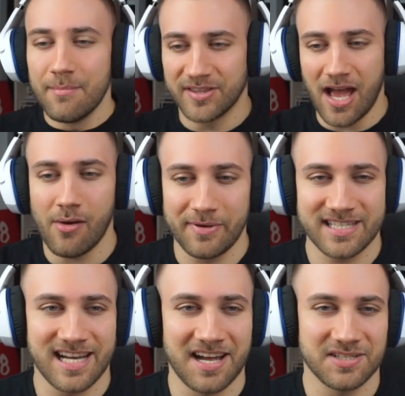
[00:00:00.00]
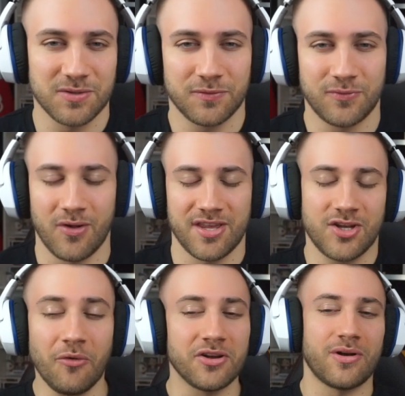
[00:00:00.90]
but now I'm excited for the
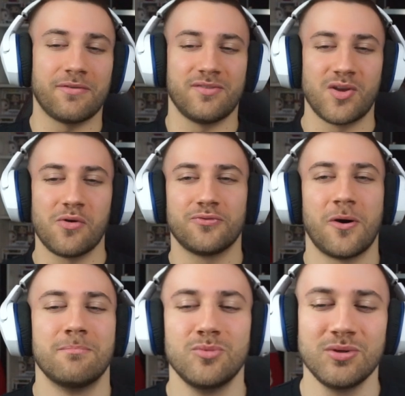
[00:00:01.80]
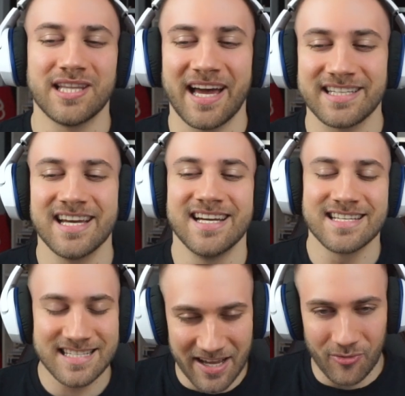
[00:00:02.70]
choreography video for Moonlight
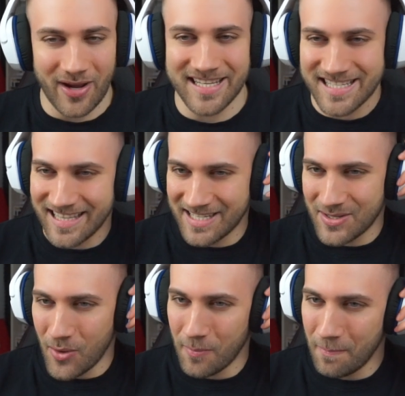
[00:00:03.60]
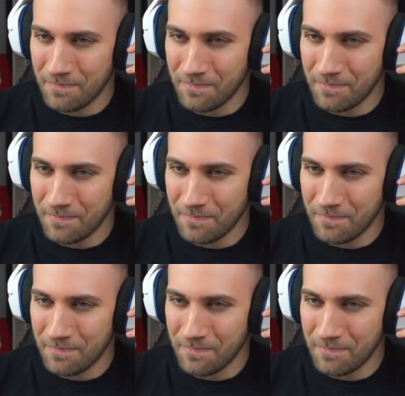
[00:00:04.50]
Sunrise. Let's go.